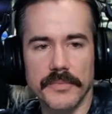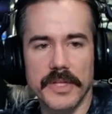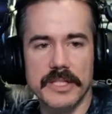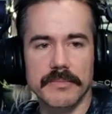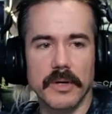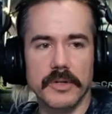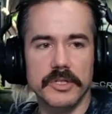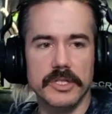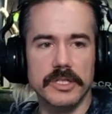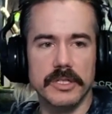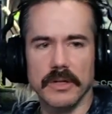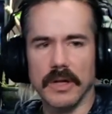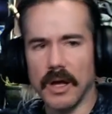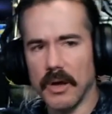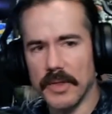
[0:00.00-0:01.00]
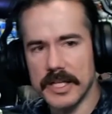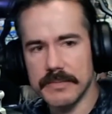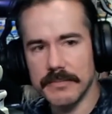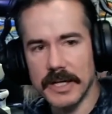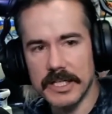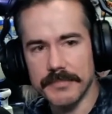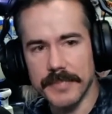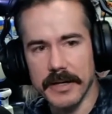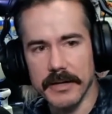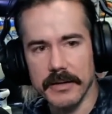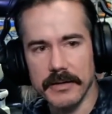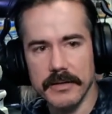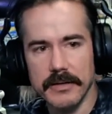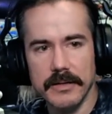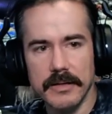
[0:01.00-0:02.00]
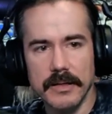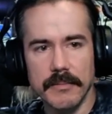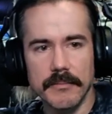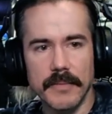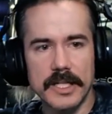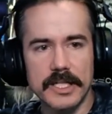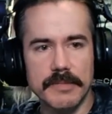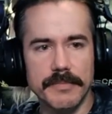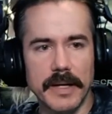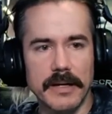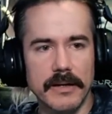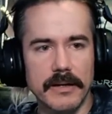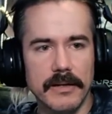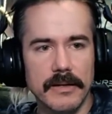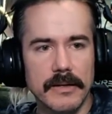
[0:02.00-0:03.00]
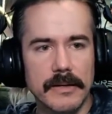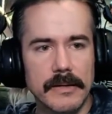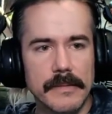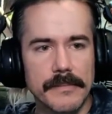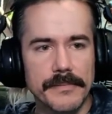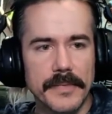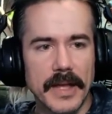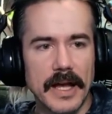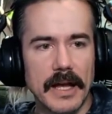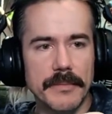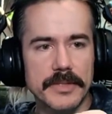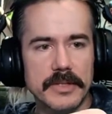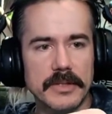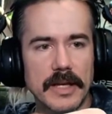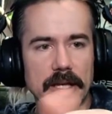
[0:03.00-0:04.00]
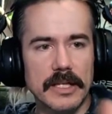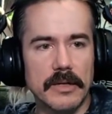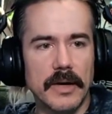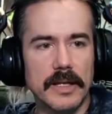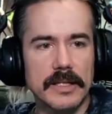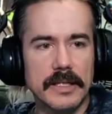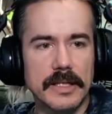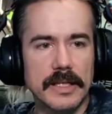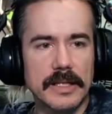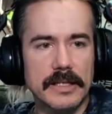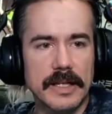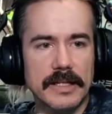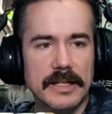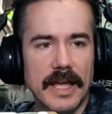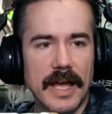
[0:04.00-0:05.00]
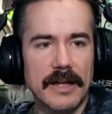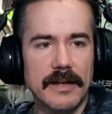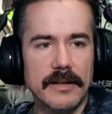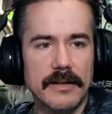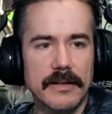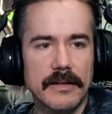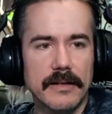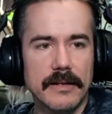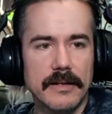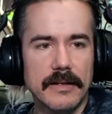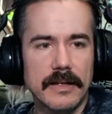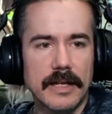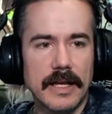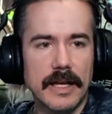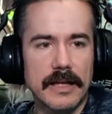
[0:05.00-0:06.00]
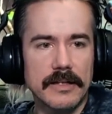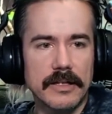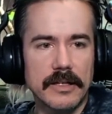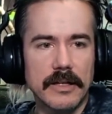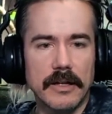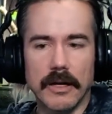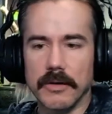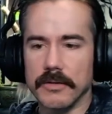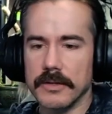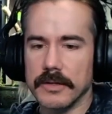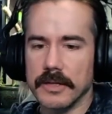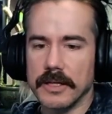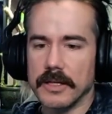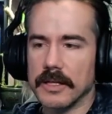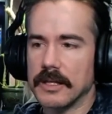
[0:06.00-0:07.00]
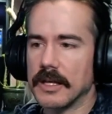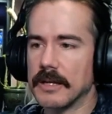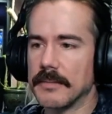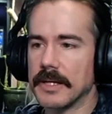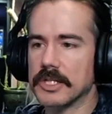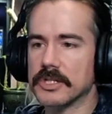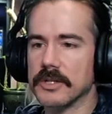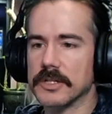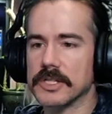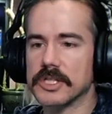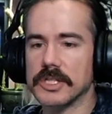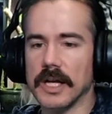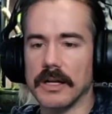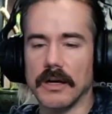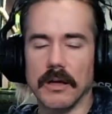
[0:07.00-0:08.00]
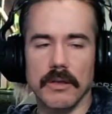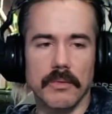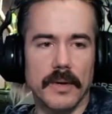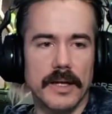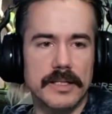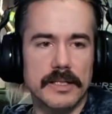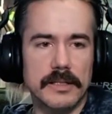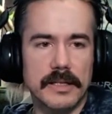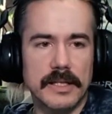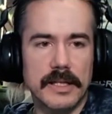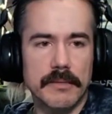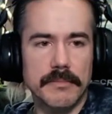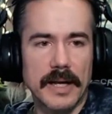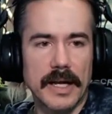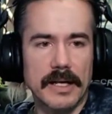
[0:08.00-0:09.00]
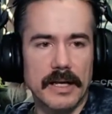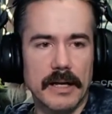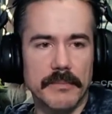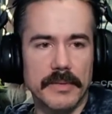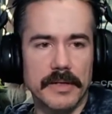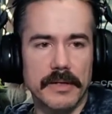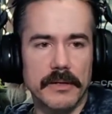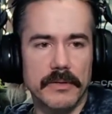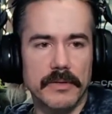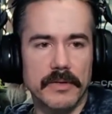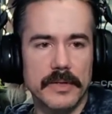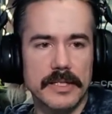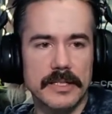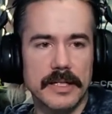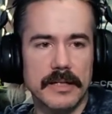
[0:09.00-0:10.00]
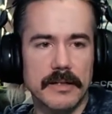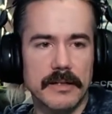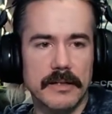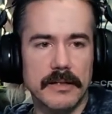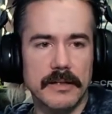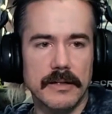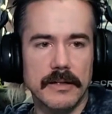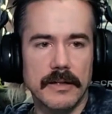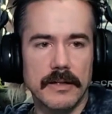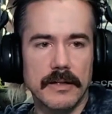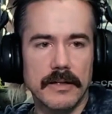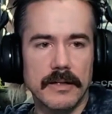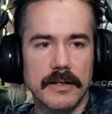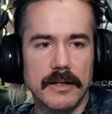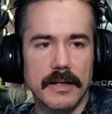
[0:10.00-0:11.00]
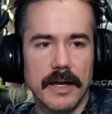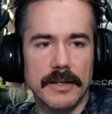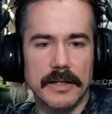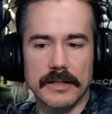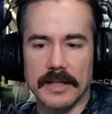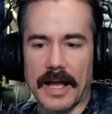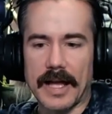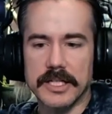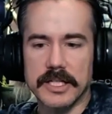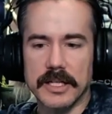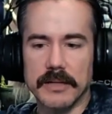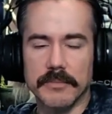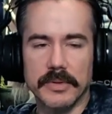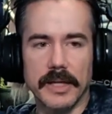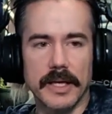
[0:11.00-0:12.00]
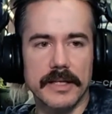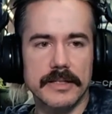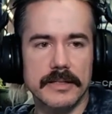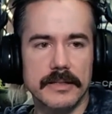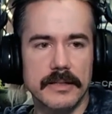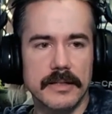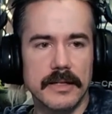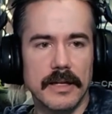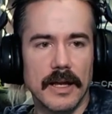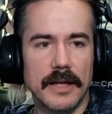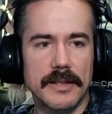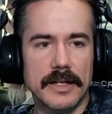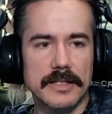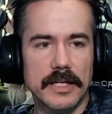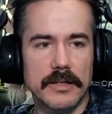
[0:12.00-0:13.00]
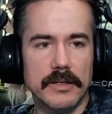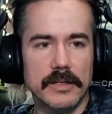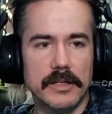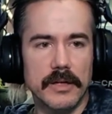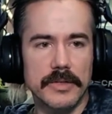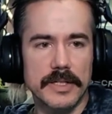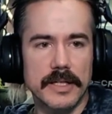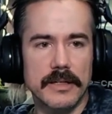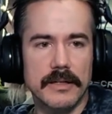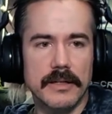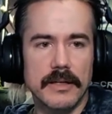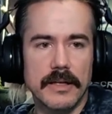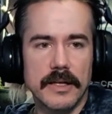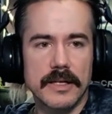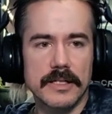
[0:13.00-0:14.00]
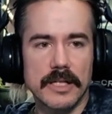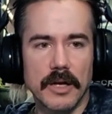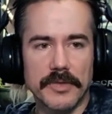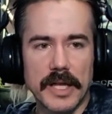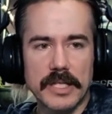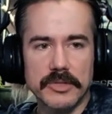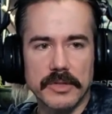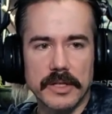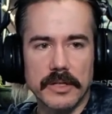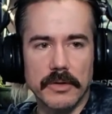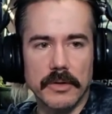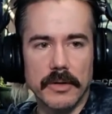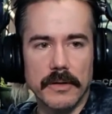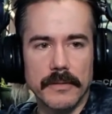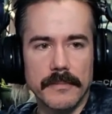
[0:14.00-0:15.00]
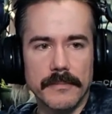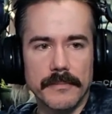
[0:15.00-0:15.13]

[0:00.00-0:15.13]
this mode should do it. Oh, that's much better. Much better. So yeah, you unlink it like that, and, you have to make sure it's shut all the way to link it back up, but you twist it and then latch it in place, and that's how you close it. So that's really cool.